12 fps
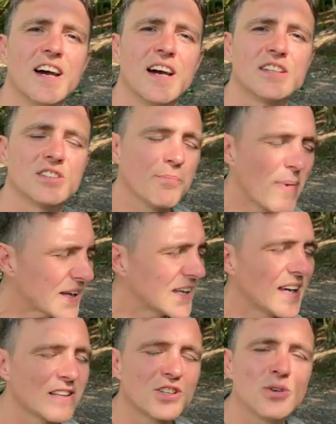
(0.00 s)
So
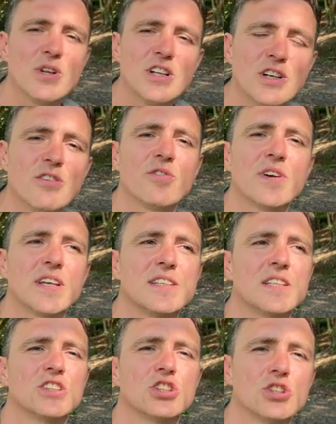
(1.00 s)
do the little things
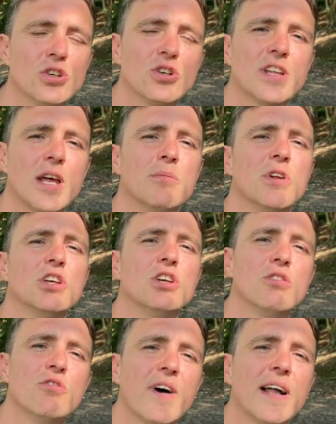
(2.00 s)
that show them that
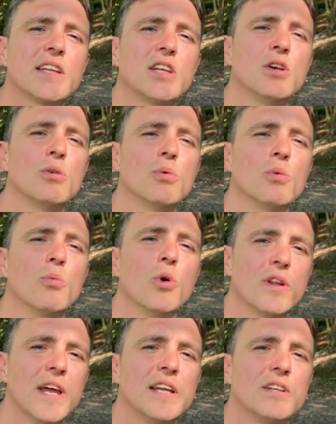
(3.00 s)
you value what
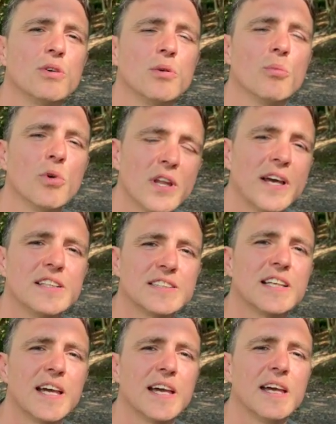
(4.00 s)
they do and what they
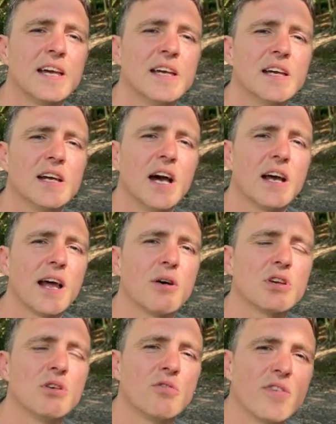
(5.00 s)
say and how
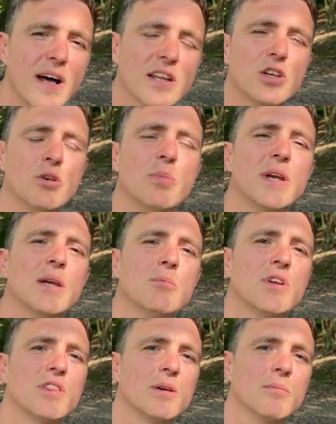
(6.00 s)
you value being
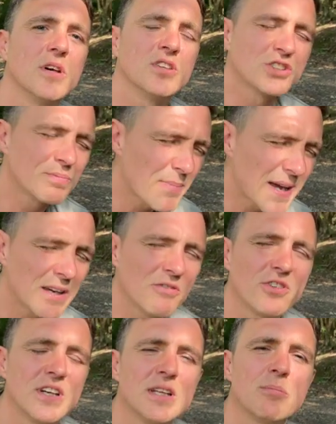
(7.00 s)
with them. Just make them
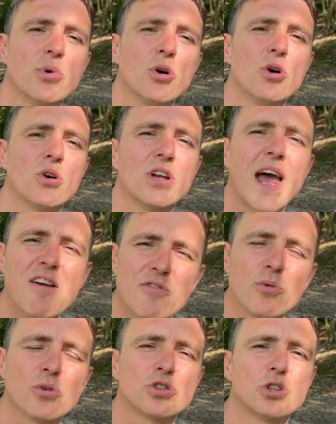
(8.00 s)
feel important.
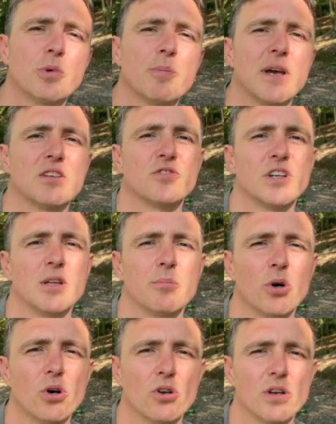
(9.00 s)
Everyone should be made to feel
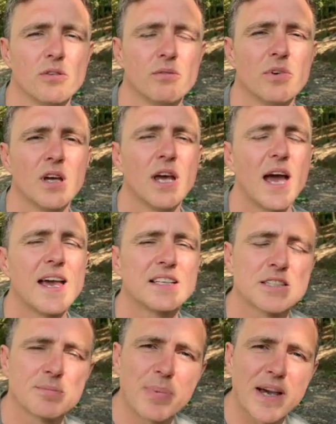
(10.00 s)
important,
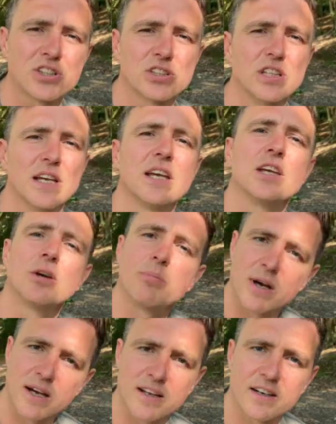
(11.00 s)
especially your
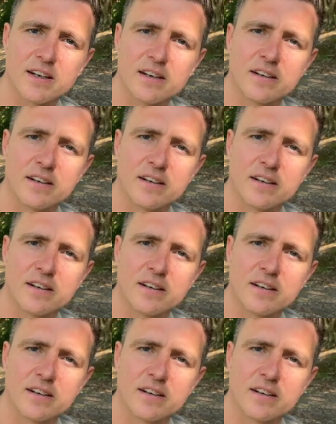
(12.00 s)
partner.